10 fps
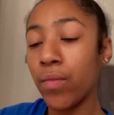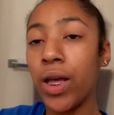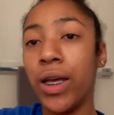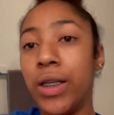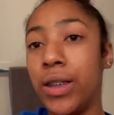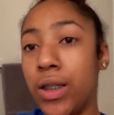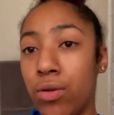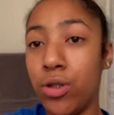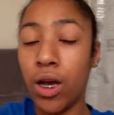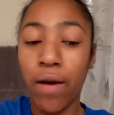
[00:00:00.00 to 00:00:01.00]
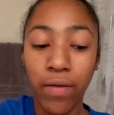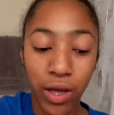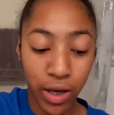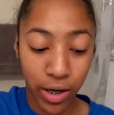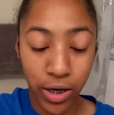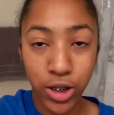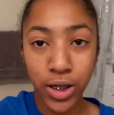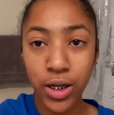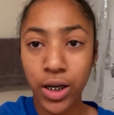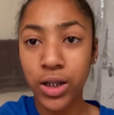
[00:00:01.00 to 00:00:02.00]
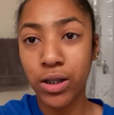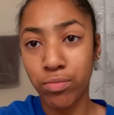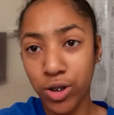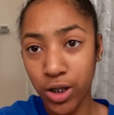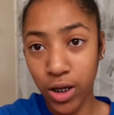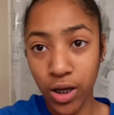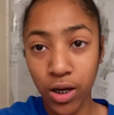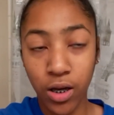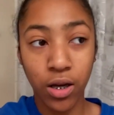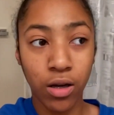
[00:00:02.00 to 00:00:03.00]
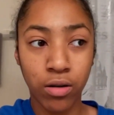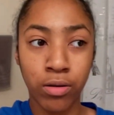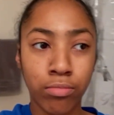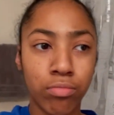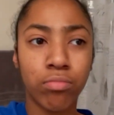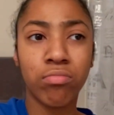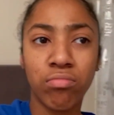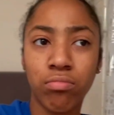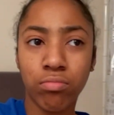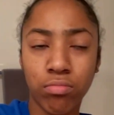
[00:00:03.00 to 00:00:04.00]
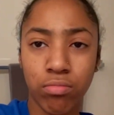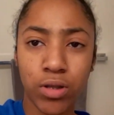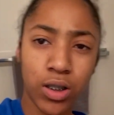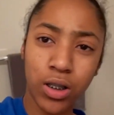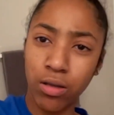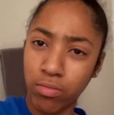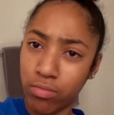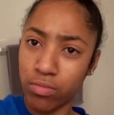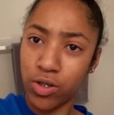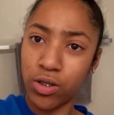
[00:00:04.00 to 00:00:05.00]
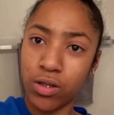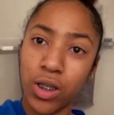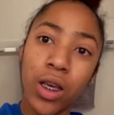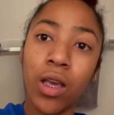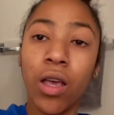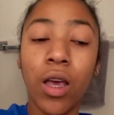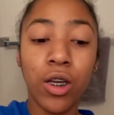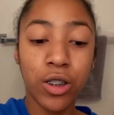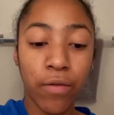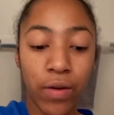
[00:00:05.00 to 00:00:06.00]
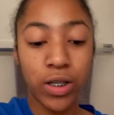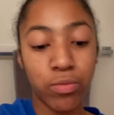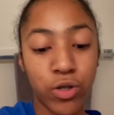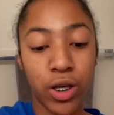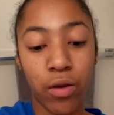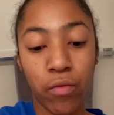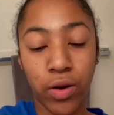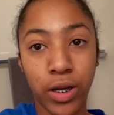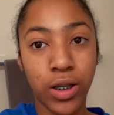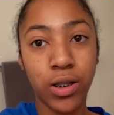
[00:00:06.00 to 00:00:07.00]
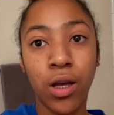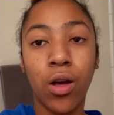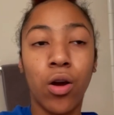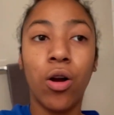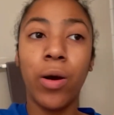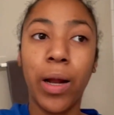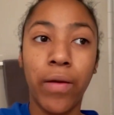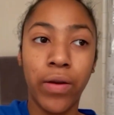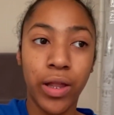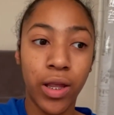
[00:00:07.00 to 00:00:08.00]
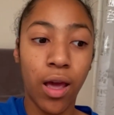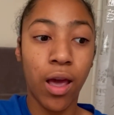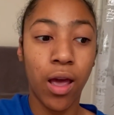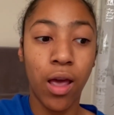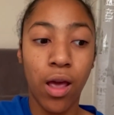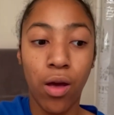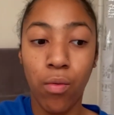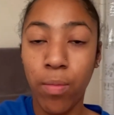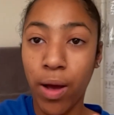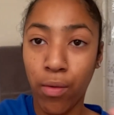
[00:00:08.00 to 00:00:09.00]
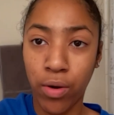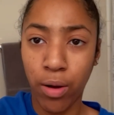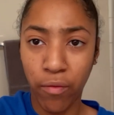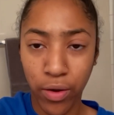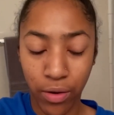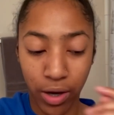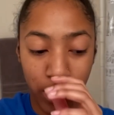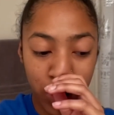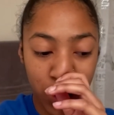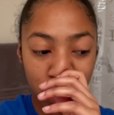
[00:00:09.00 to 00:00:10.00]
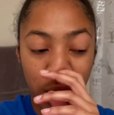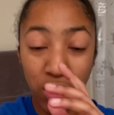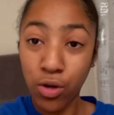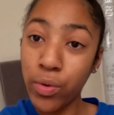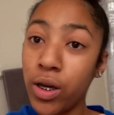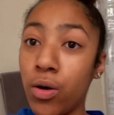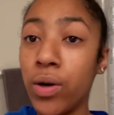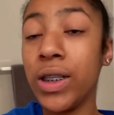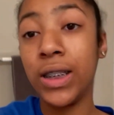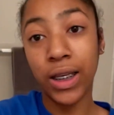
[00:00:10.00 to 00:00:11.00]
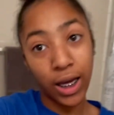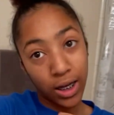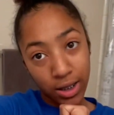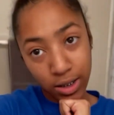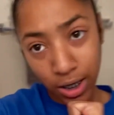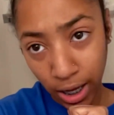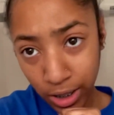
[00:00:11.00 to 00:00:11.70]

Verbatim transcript: So Java in there, she cooking some chicken, um, some chicken. She fried some chicken for us or whatever. And then we might run a few errands. And I know we going skating tonight.